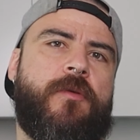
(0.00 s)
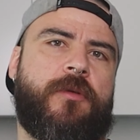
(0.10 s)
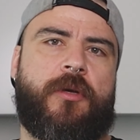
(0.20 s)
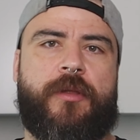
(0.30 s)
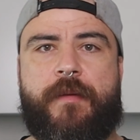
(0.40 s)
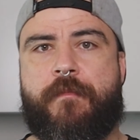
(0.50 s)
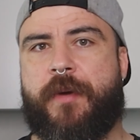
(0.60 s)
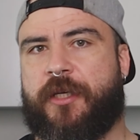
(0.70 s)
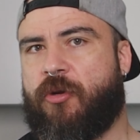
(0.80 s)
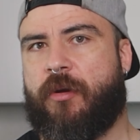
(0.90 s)
use other
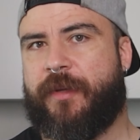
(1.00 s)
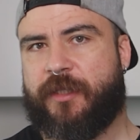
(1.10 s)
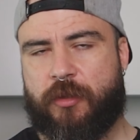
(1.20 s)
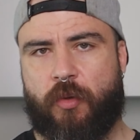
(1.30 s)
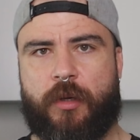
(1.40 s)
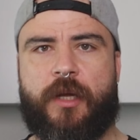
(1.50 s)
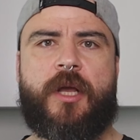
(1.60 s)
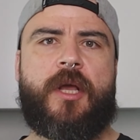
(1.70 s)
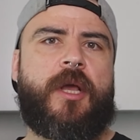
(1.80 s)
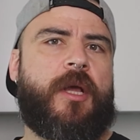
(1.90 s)
measurements tool
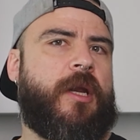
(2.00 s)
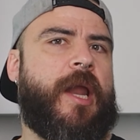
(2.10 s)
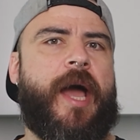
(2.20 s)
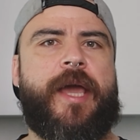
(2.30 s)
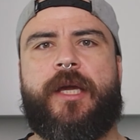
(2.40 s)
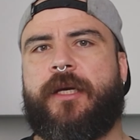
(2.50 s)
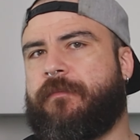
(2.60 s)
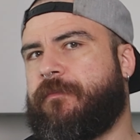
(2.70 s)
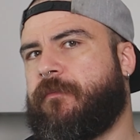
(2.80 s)
like